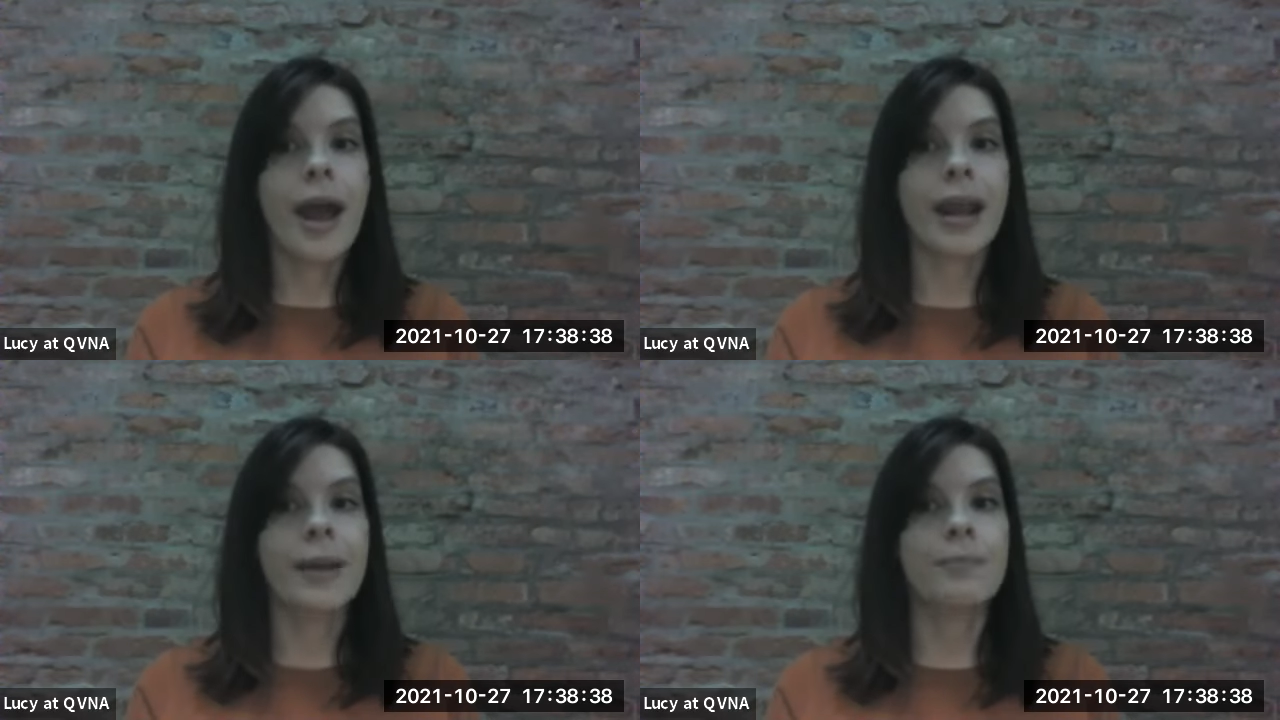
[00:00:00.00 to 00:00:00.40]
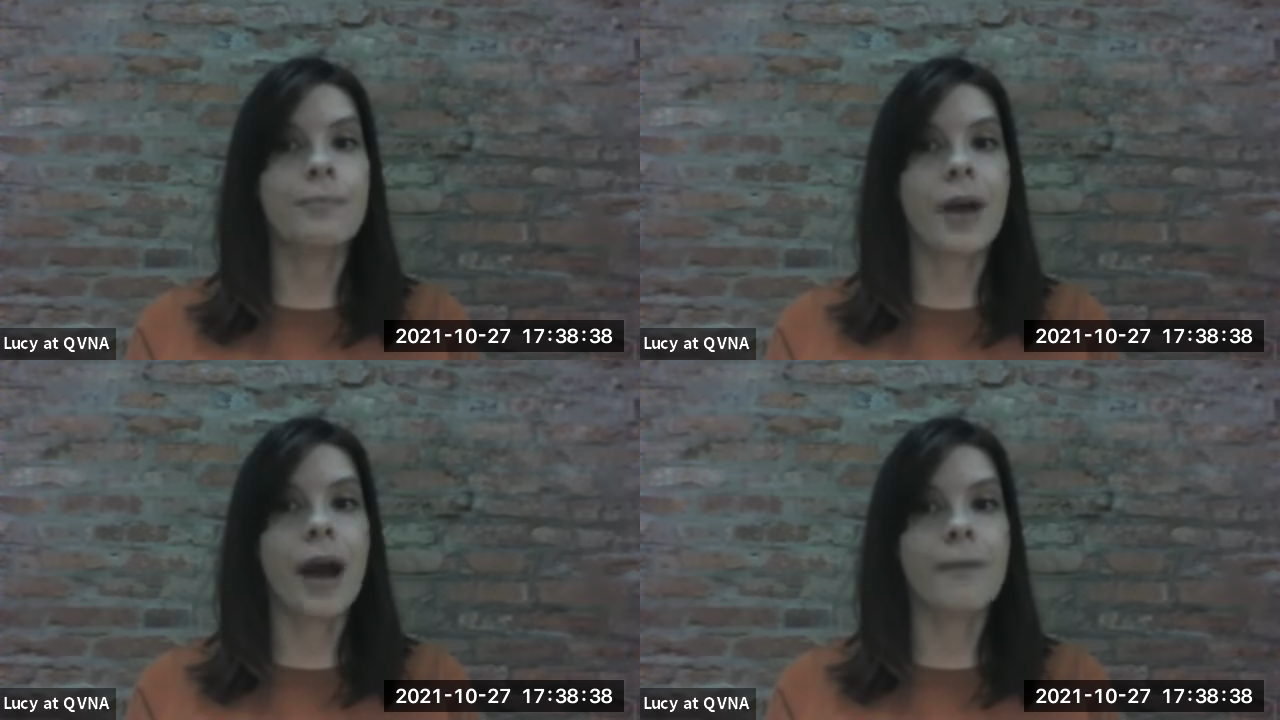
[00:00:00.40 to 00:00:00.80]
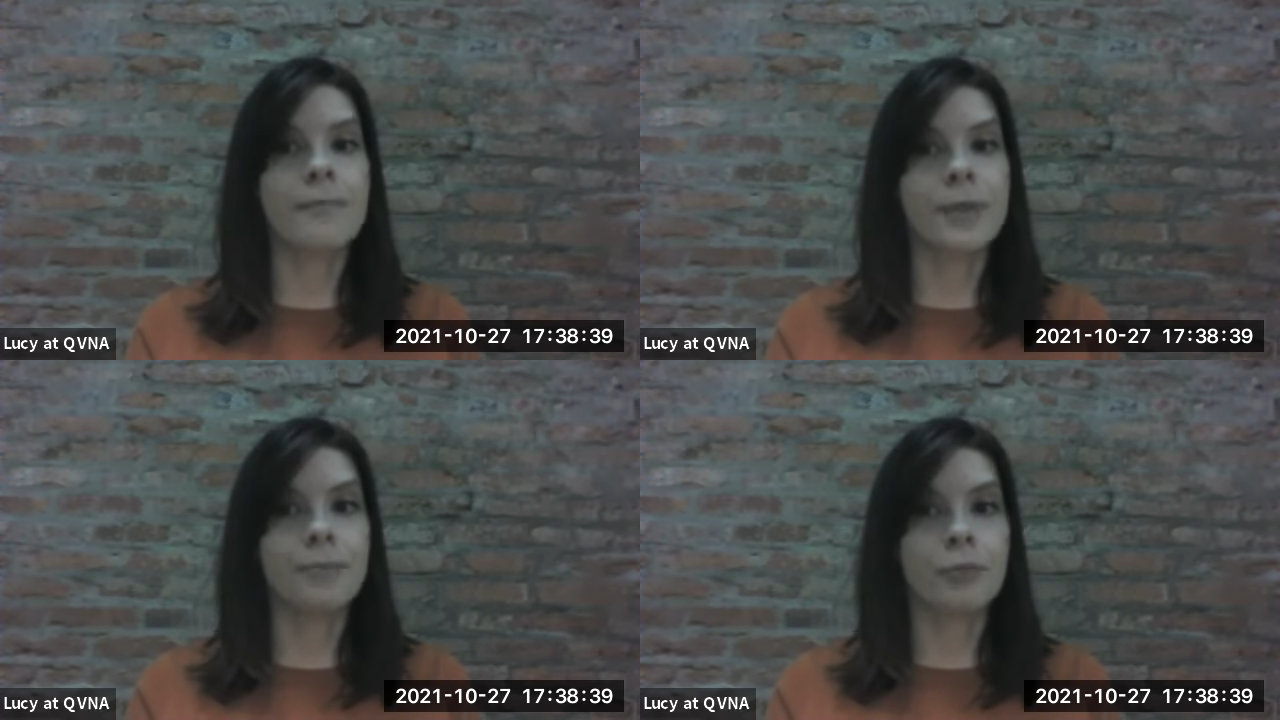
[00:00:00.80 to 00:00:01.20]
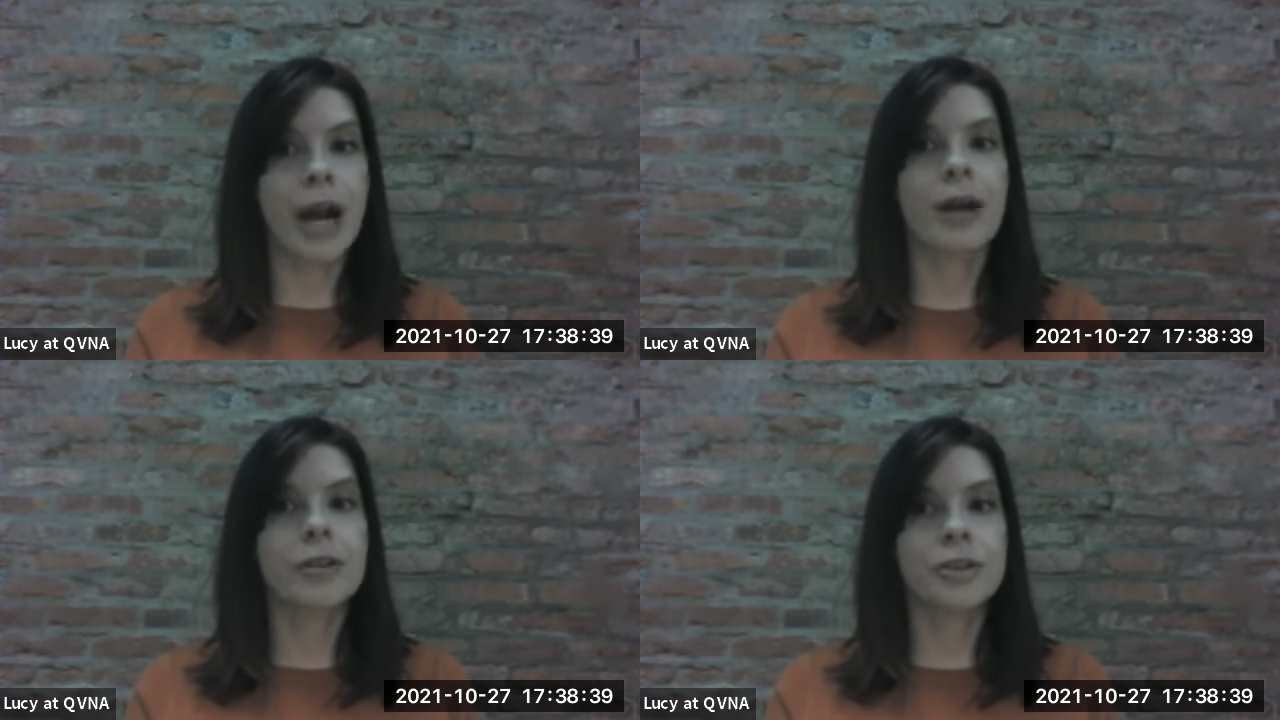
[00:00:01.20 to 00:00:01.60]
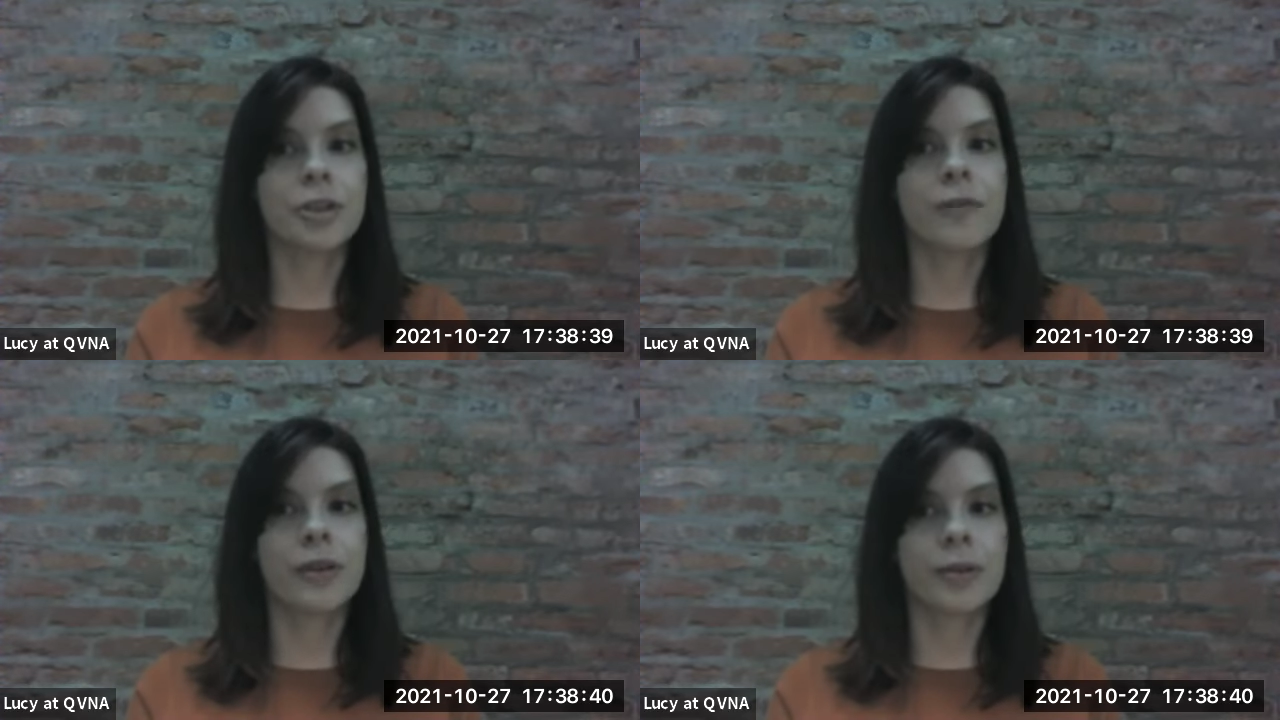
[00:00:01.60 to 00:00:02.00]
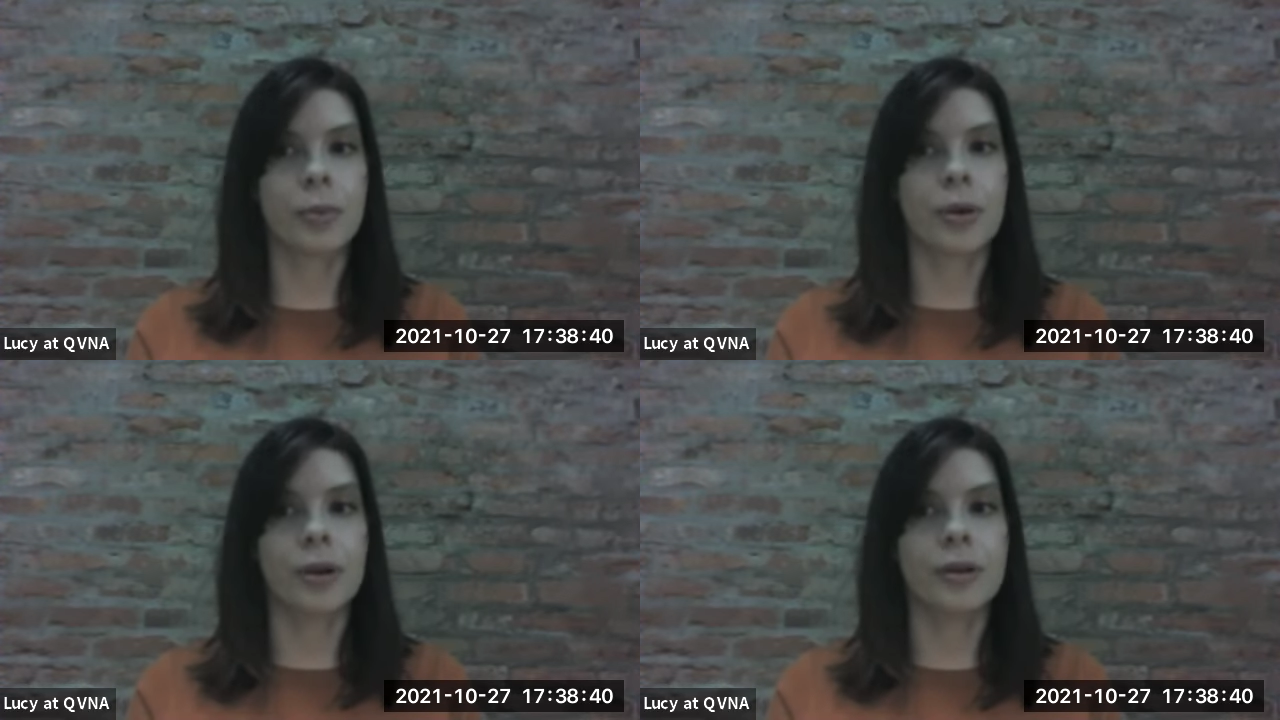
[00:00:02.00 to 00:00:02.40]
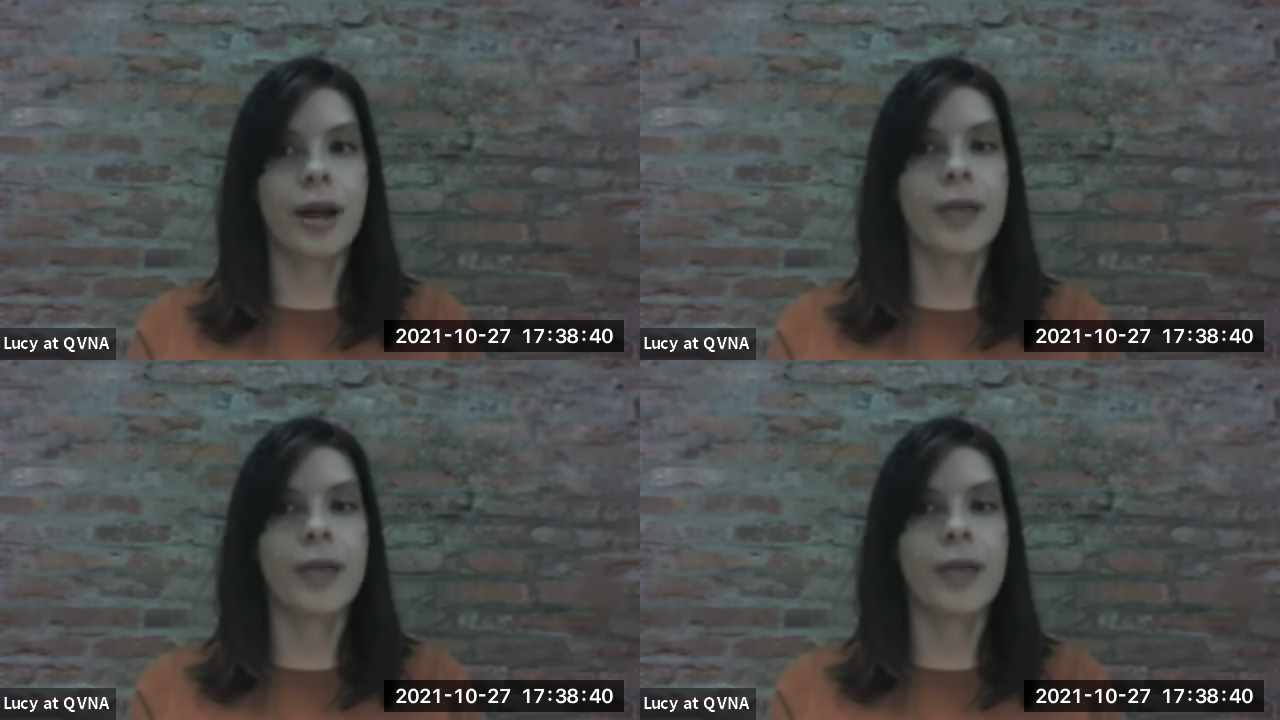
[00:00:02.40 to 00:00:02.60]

and I've been proud to serve on the board